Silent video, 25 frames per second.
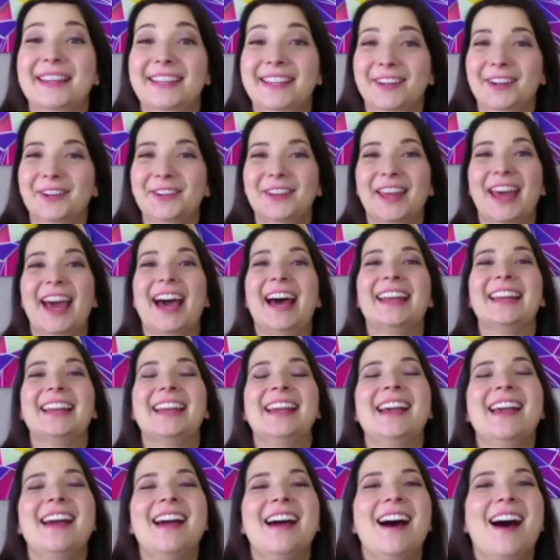do that.
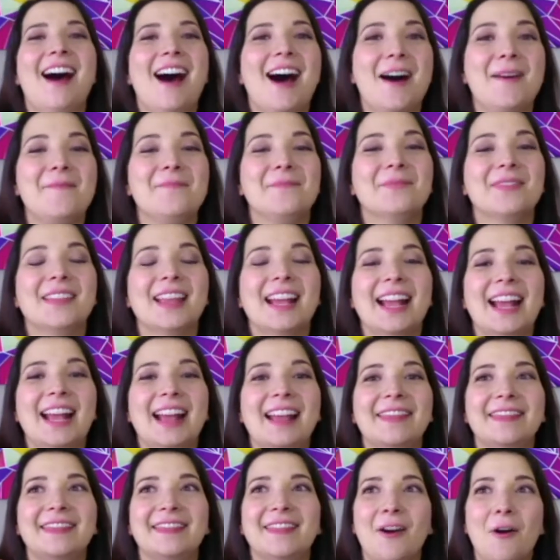Um,
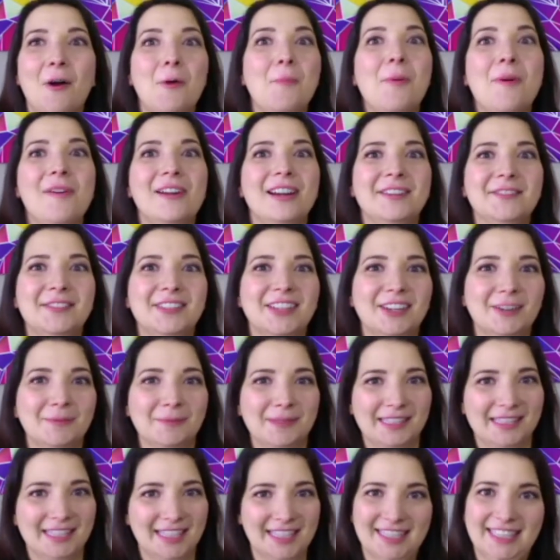the whole point of Startup
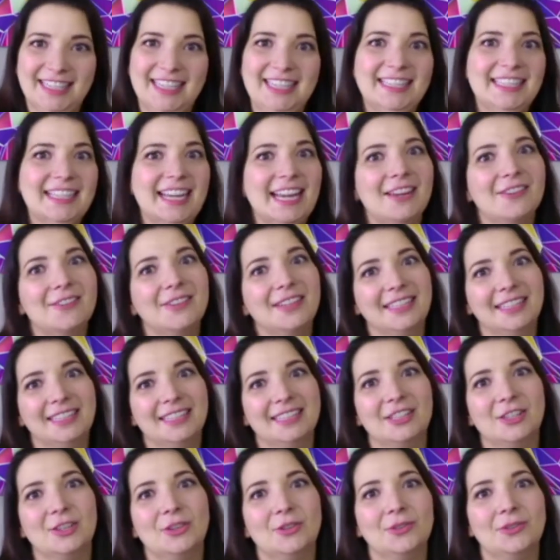in 60 is to get you
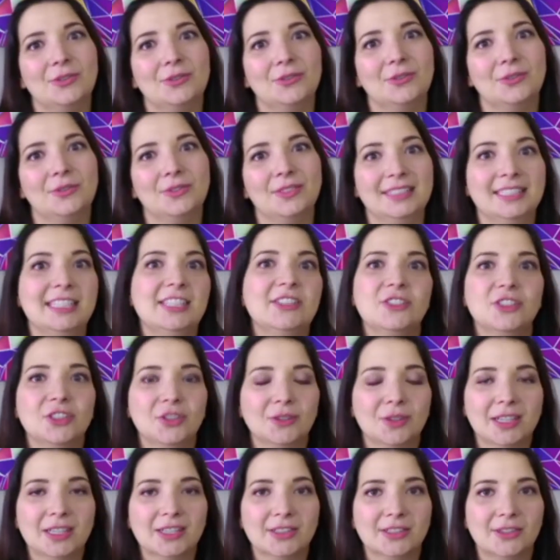to ditch
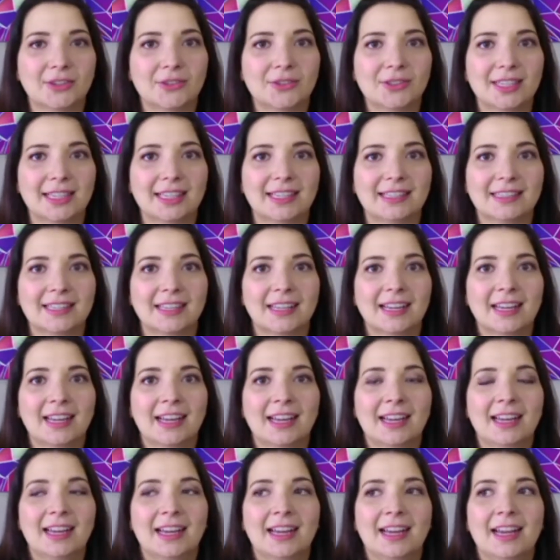your excuses.
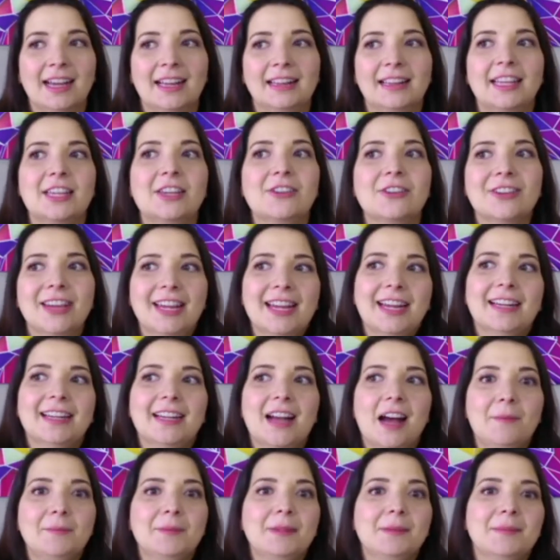Like you can't
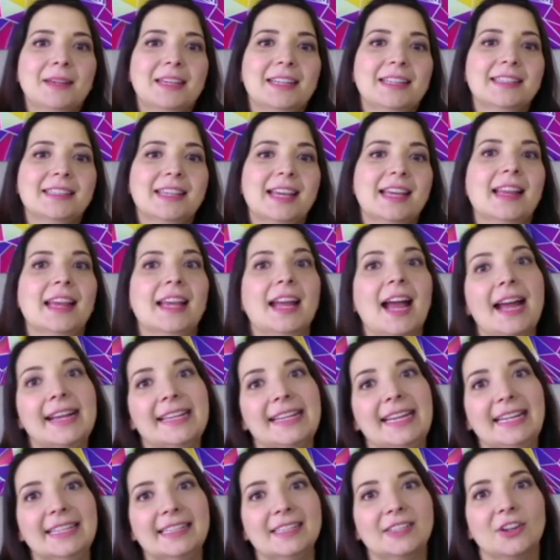come to me and say like, I
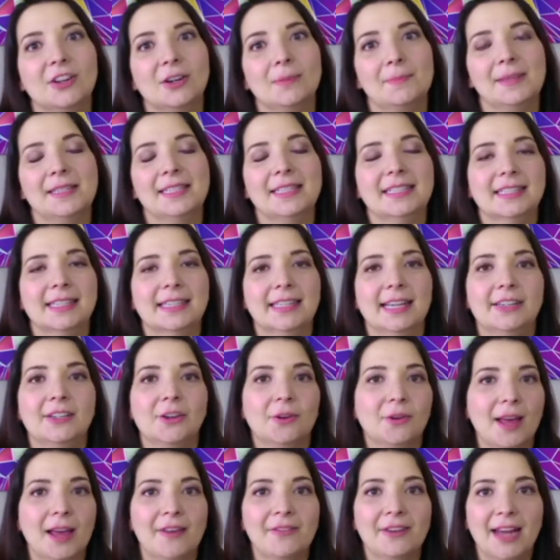can't start a business because I
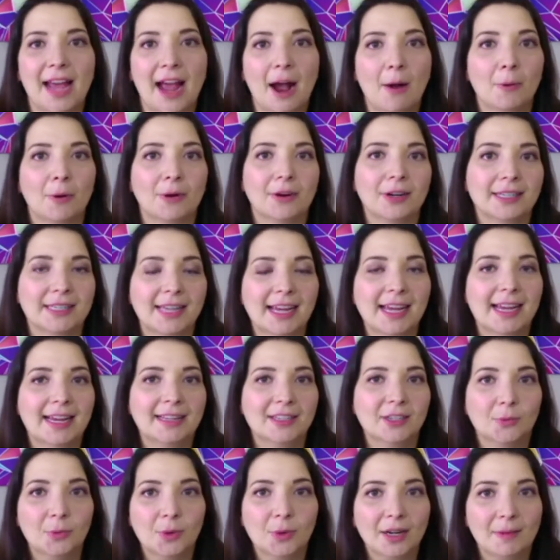don't have an hour a
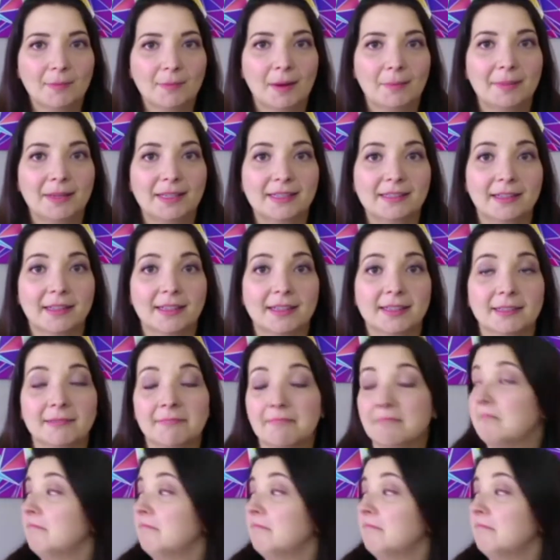day to work on my business.